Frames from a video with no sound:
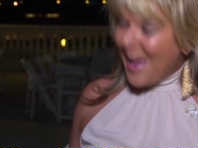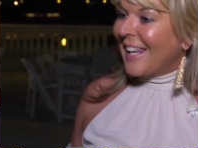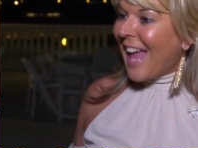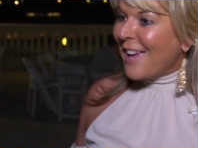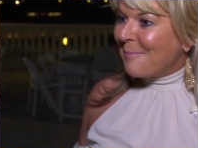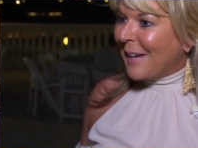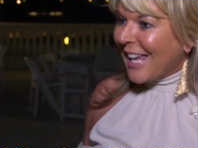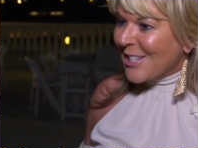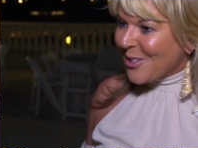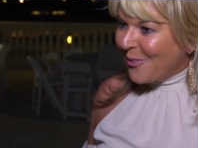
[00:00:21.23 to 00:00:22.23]
Well, life
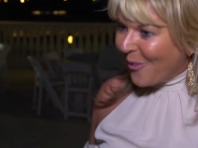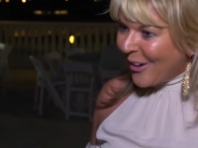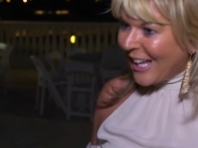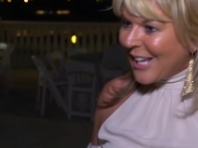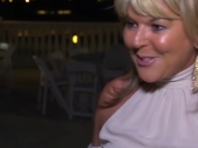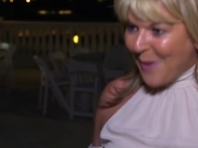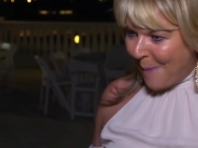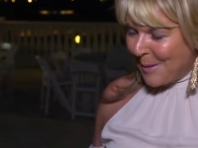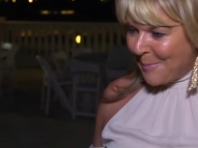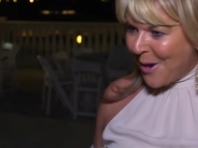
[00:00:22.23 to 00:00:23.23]
begins at 40, so
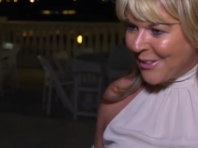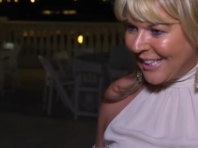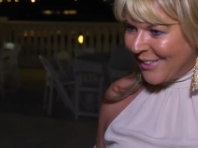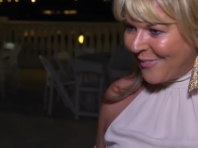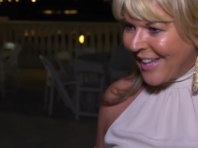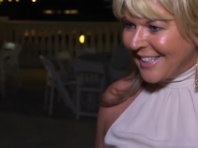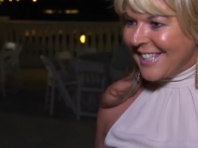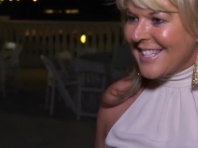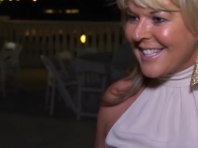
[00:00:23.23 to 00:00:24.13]
happy birthday, Advantage.